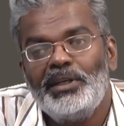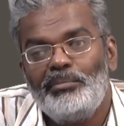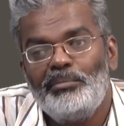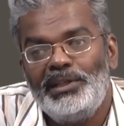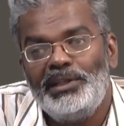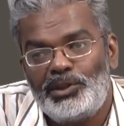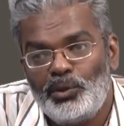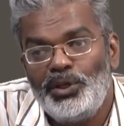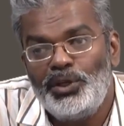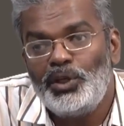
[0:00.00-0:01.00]
by
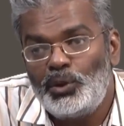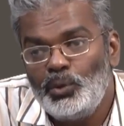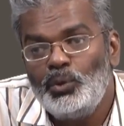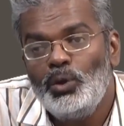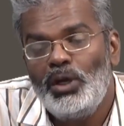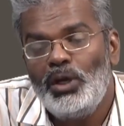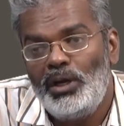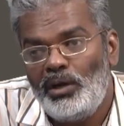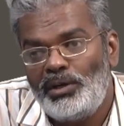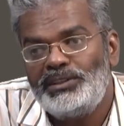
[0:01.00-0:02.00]
showing 2
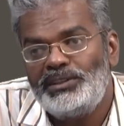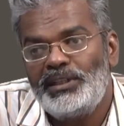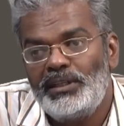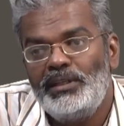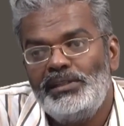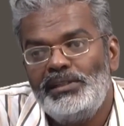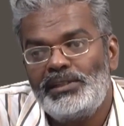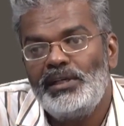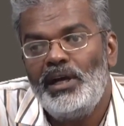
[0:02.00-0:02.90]
large circles